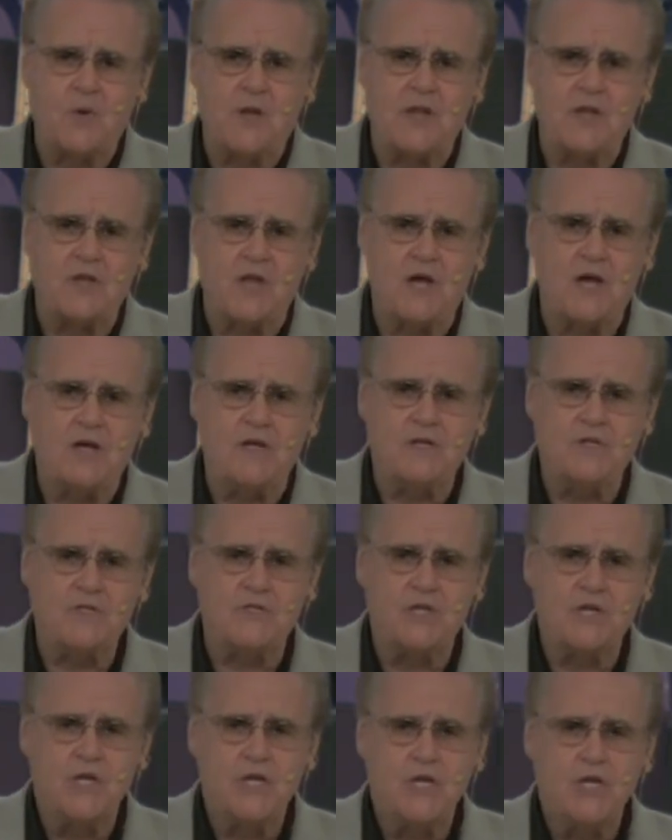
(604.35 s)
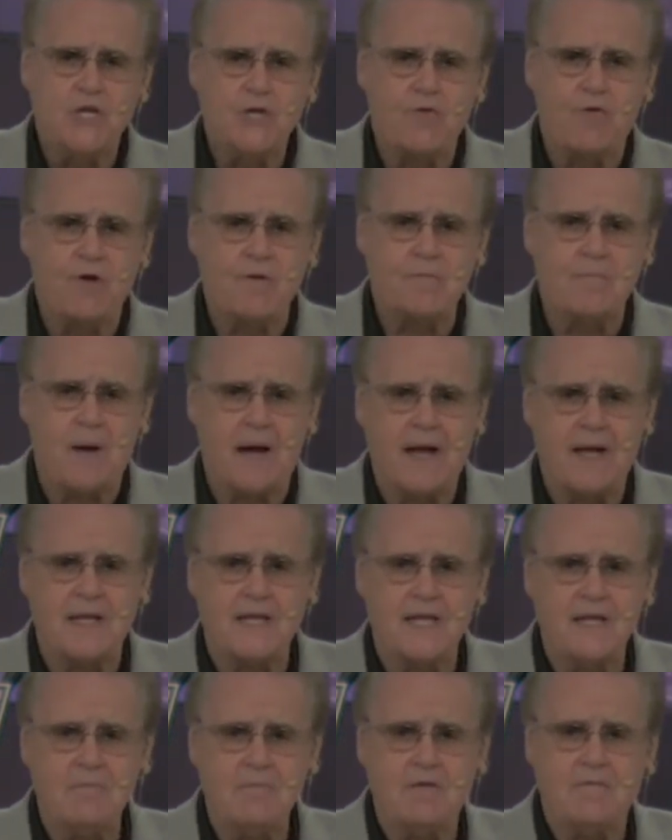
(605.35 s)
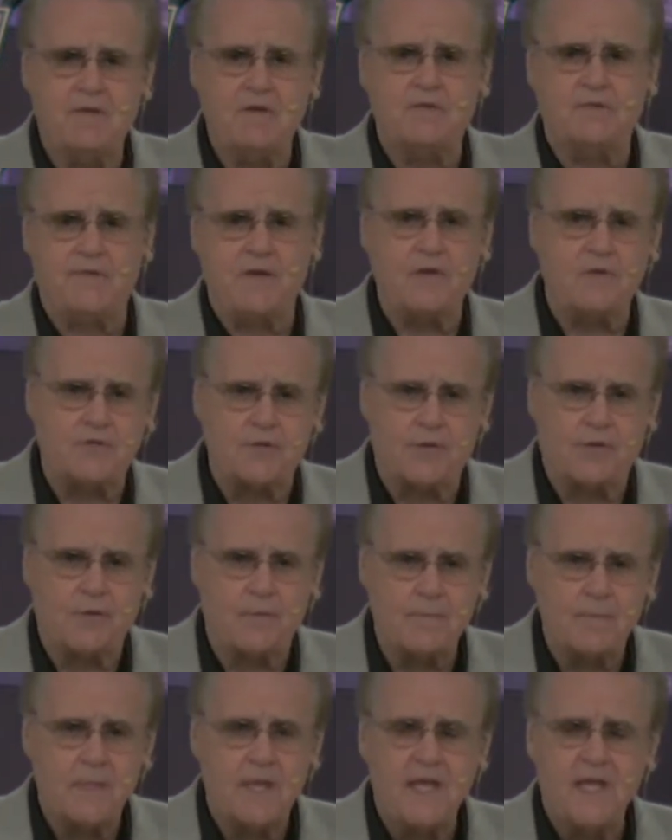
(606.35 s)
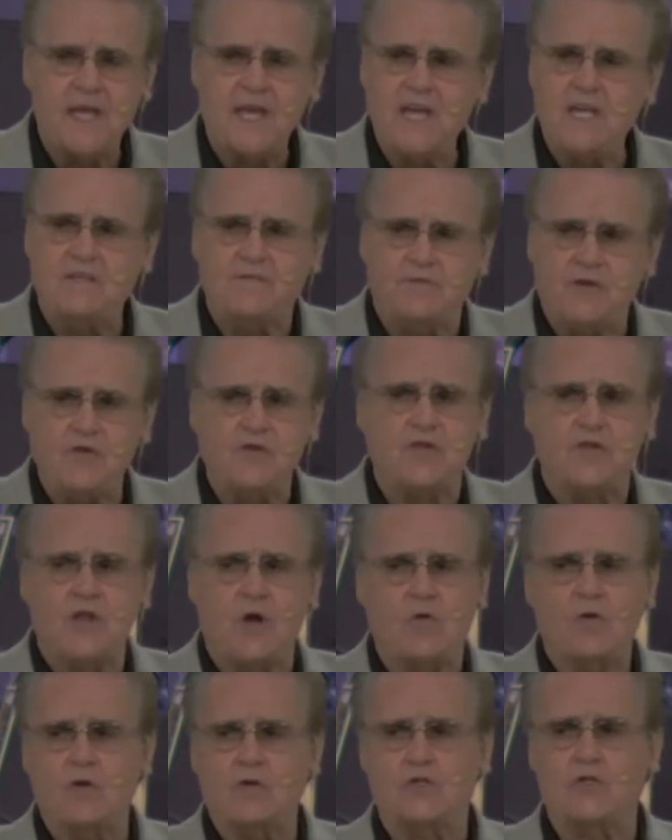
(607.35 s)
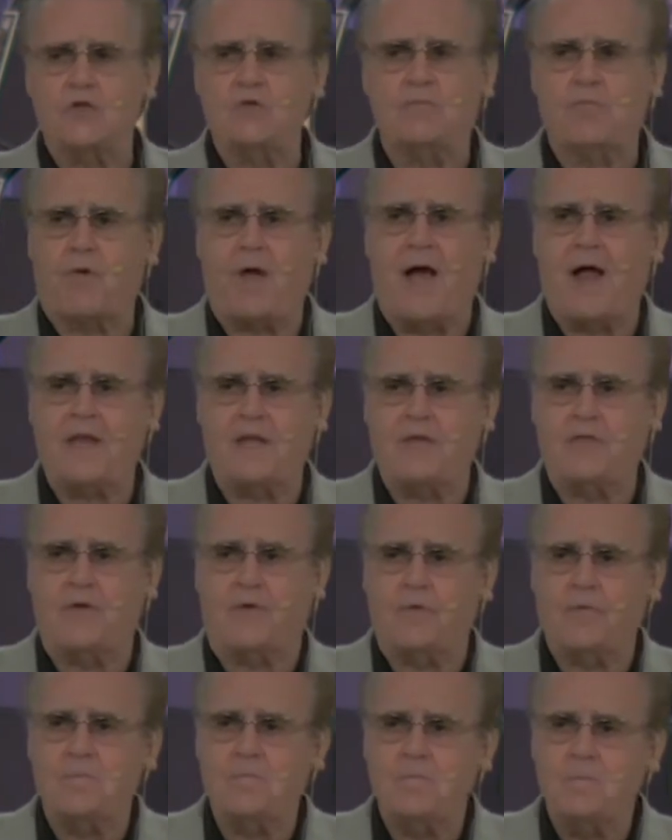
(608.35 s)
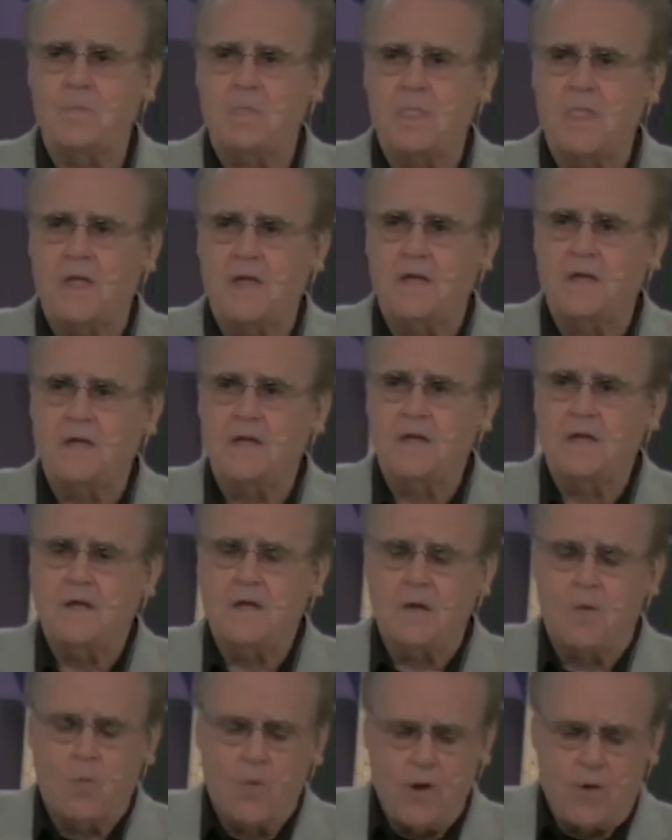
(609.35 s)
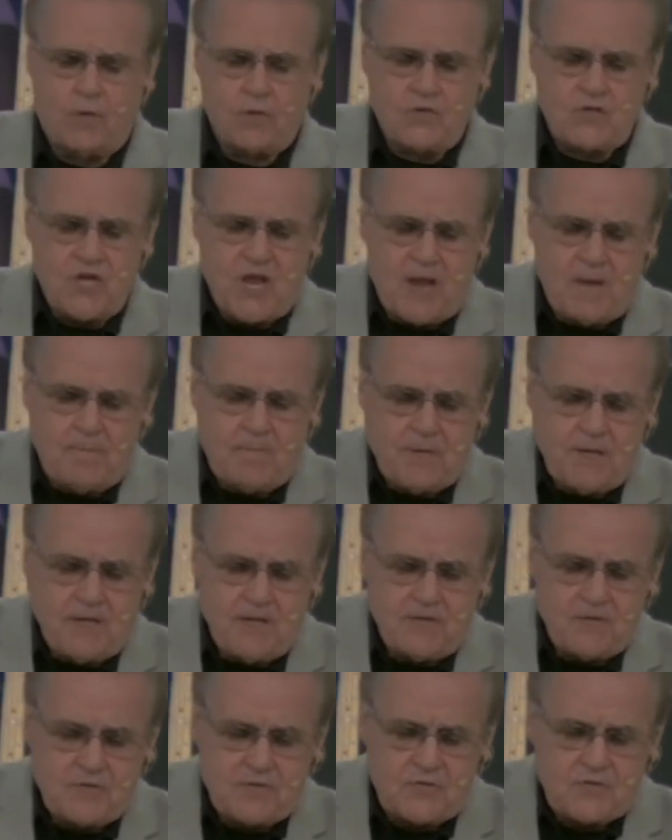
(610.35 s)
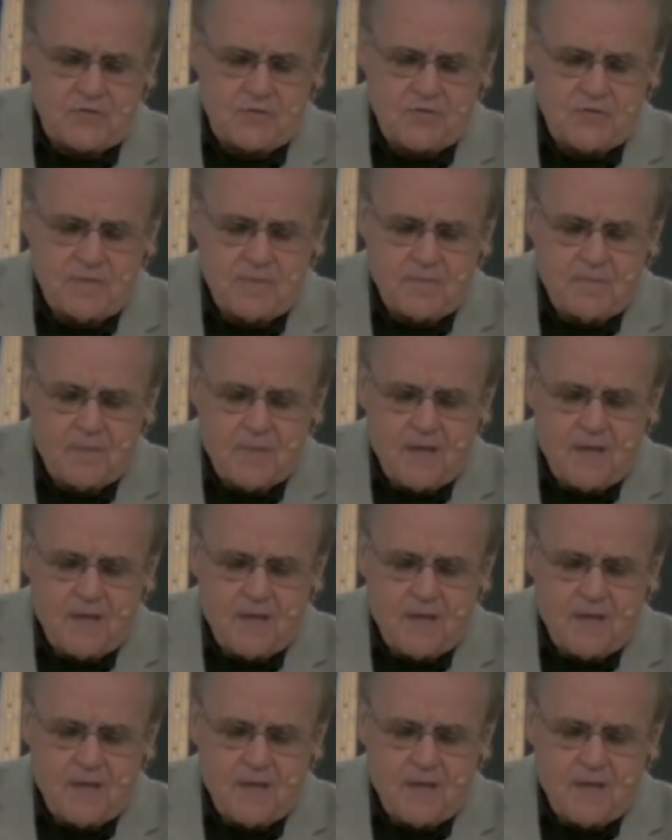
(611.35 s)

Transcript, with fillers: When he does, you remind him of his future. His future don't look too bright either. We are champions.